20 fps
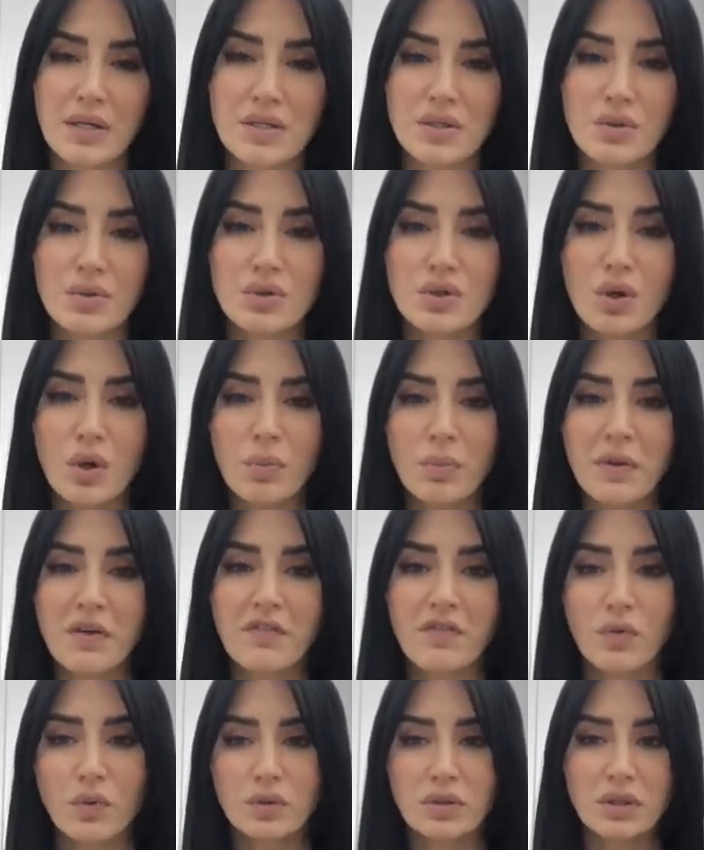So don't be
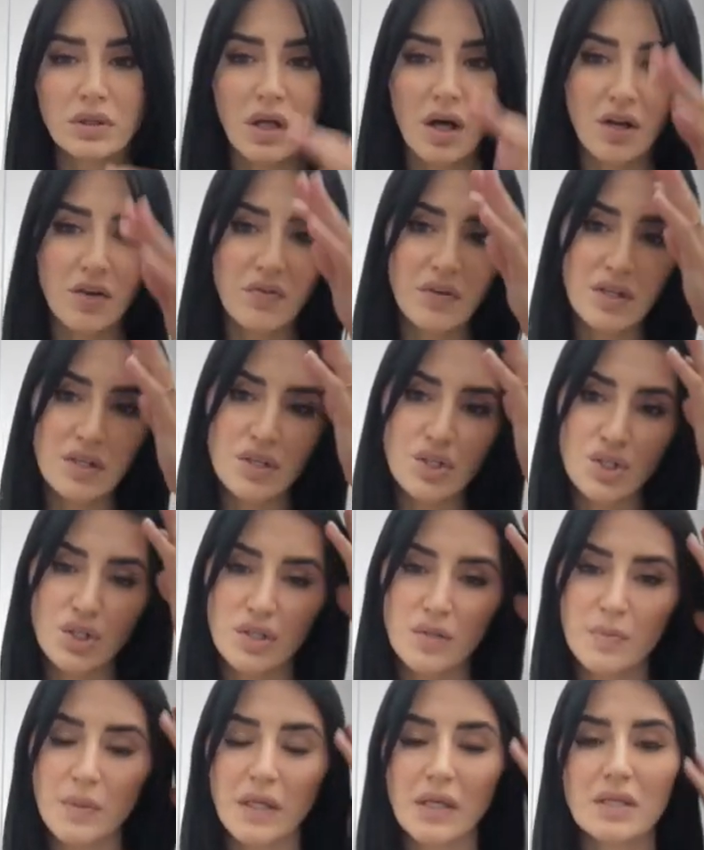fooled. A lot of it is
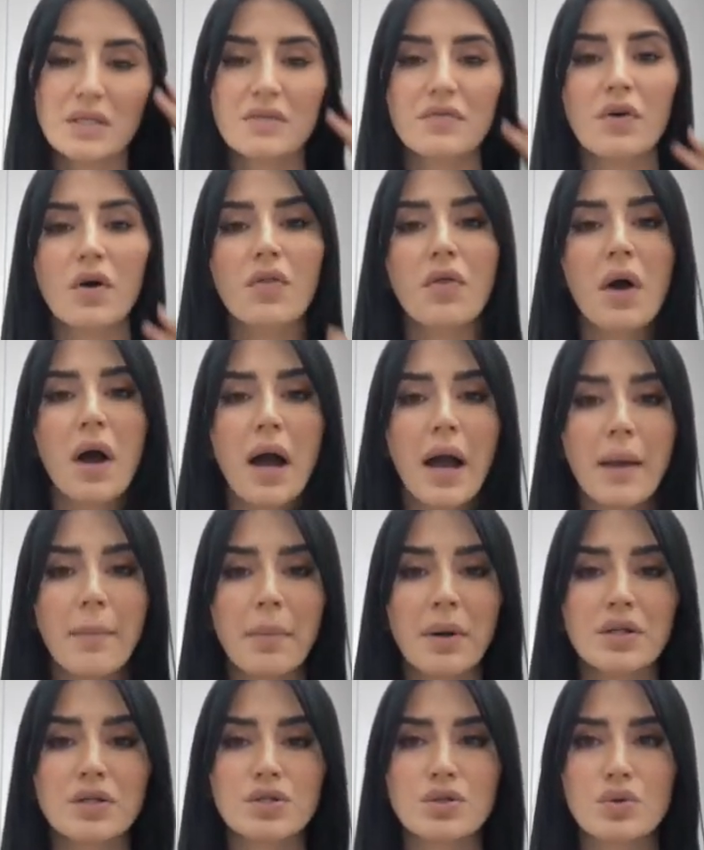just because of all the hype
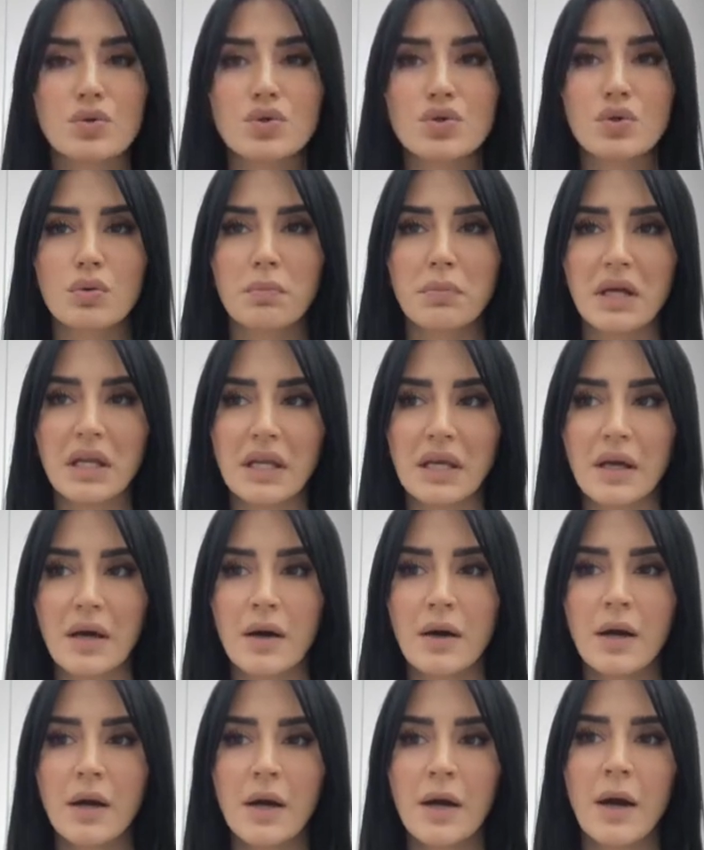on social media
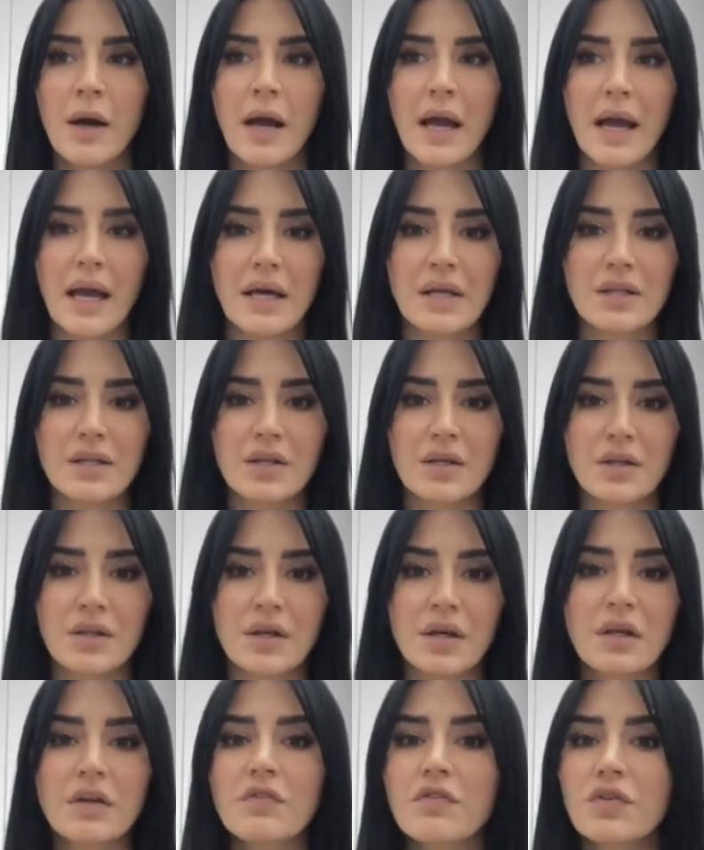and the
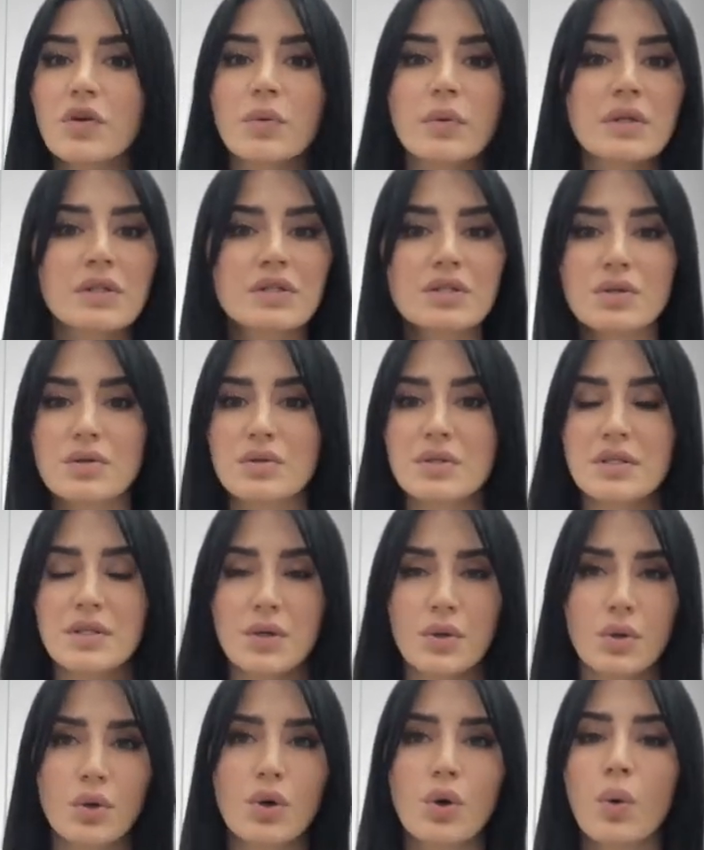influencers that
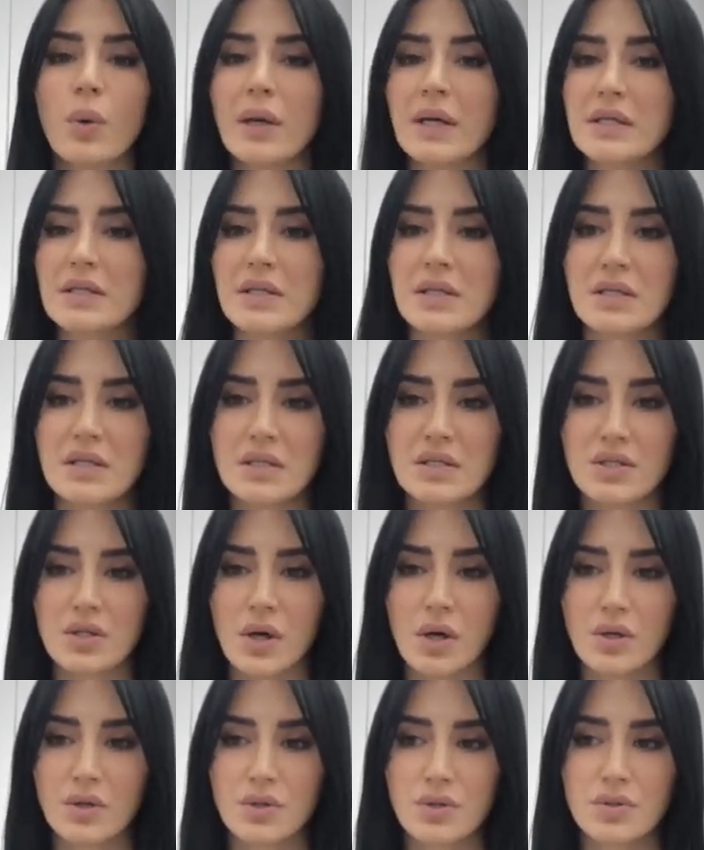are going to these
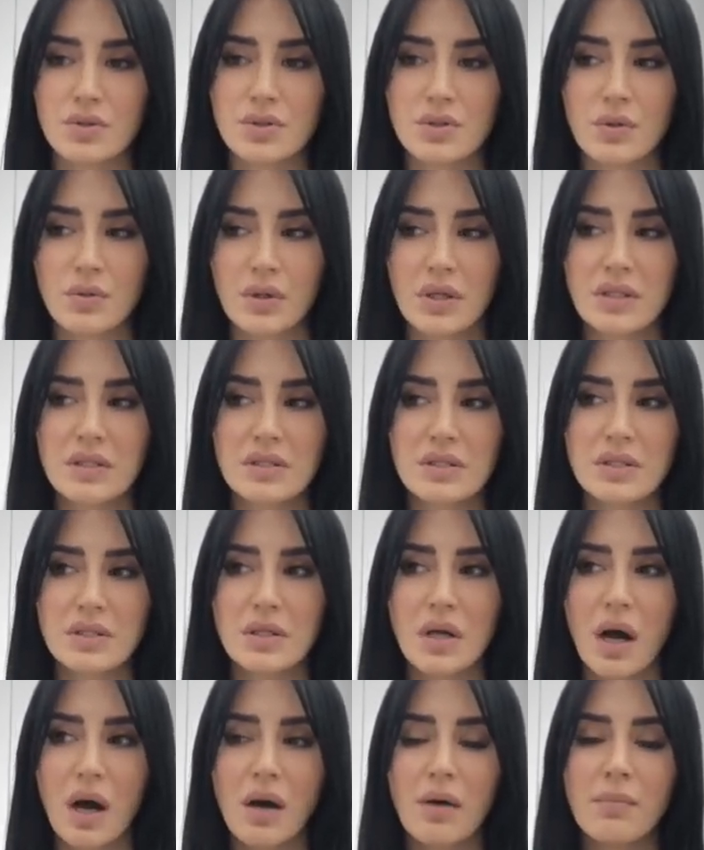doctors. So it's
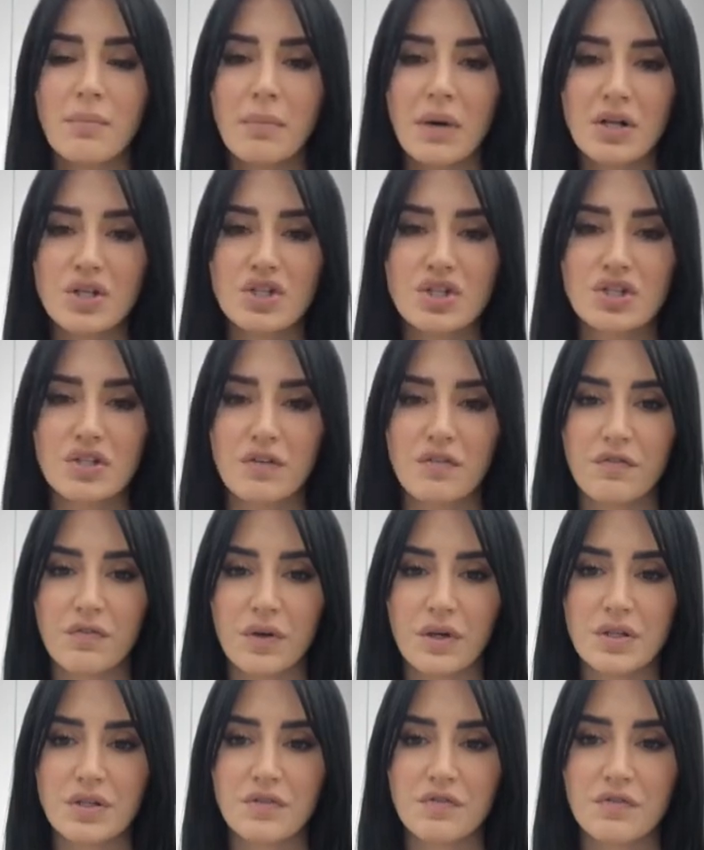not much
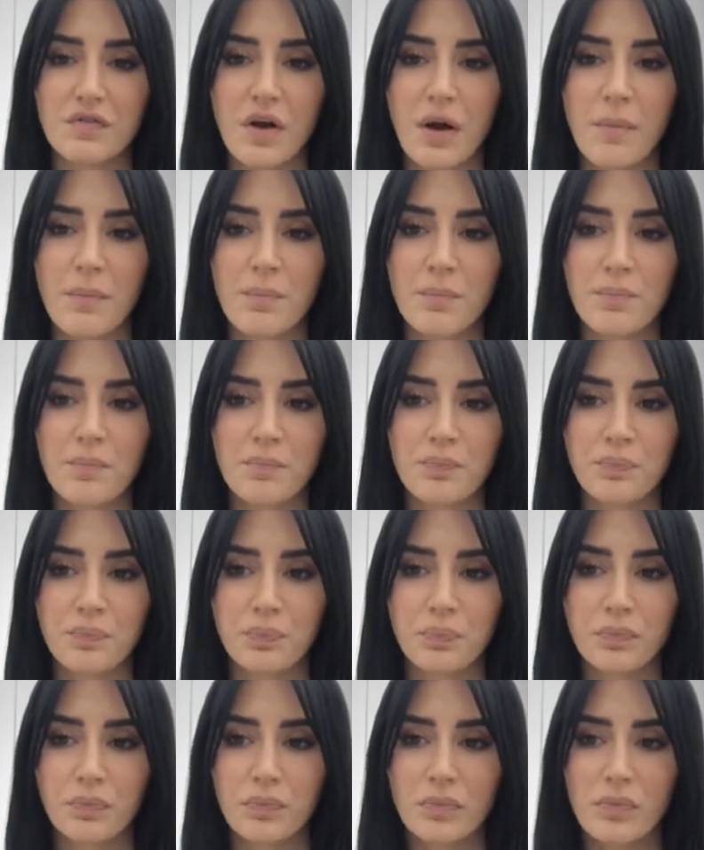different from
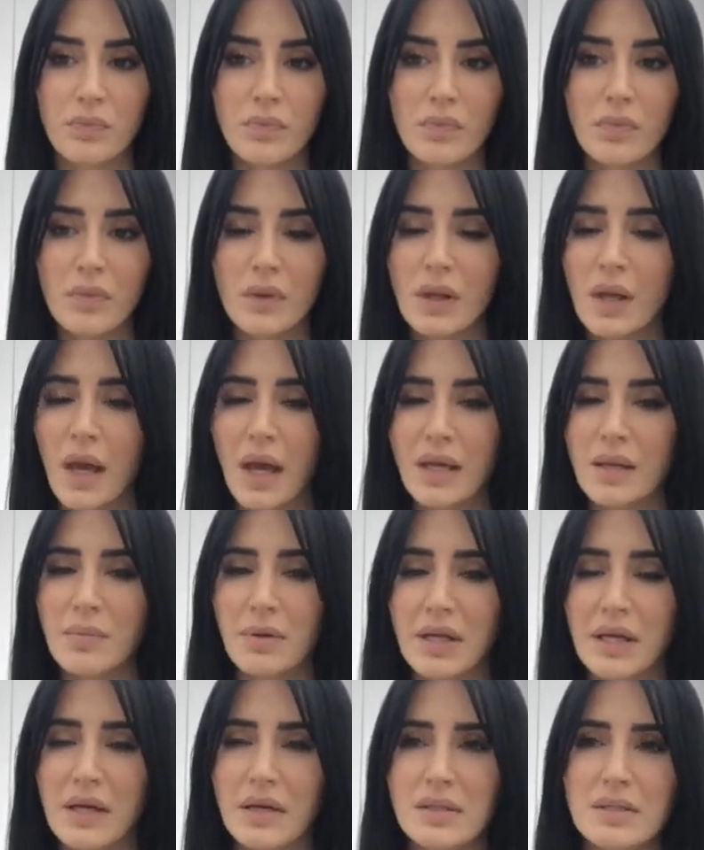
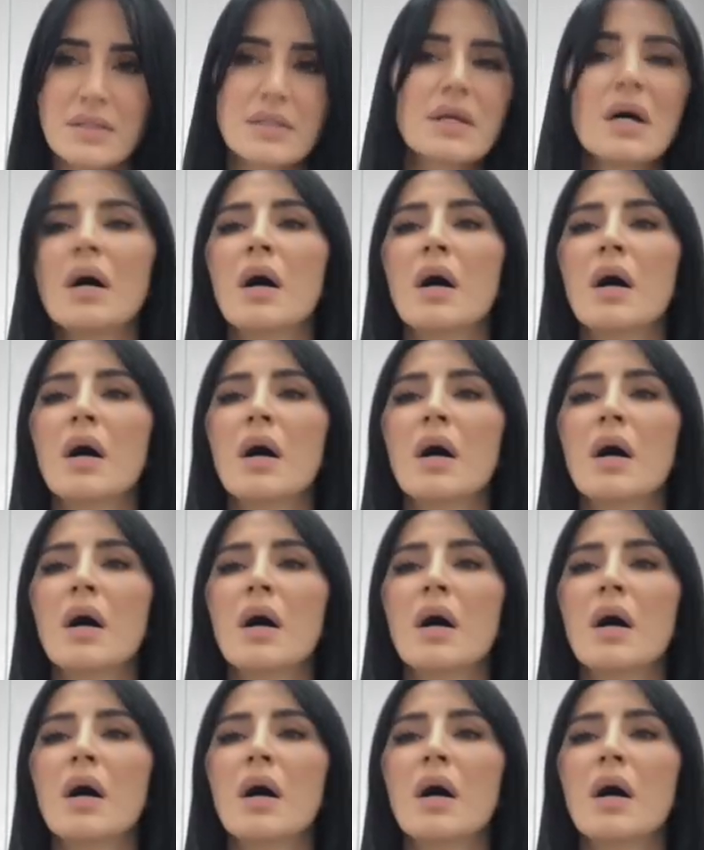anybody else.